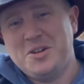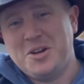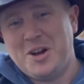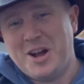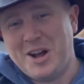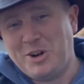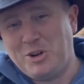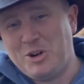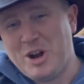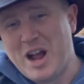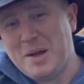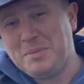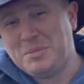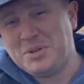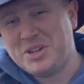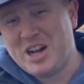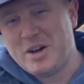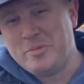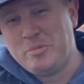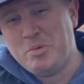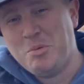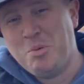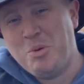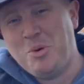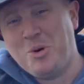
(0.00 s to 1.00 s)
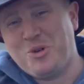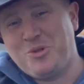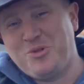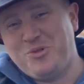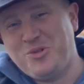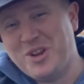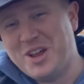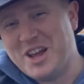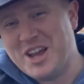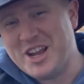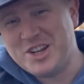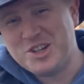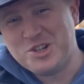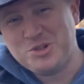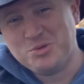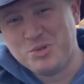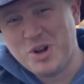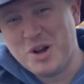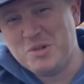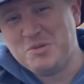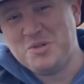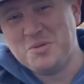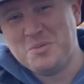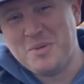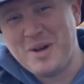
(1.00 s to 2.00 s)
I grabbed a couple more flakes,
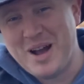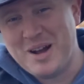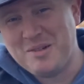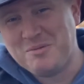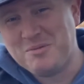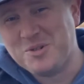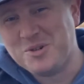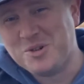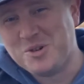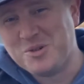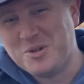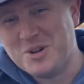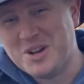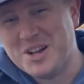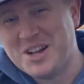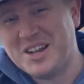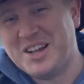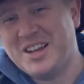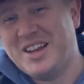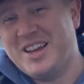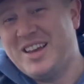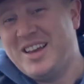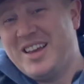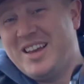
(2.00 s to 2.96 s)
rubbed them out real quick,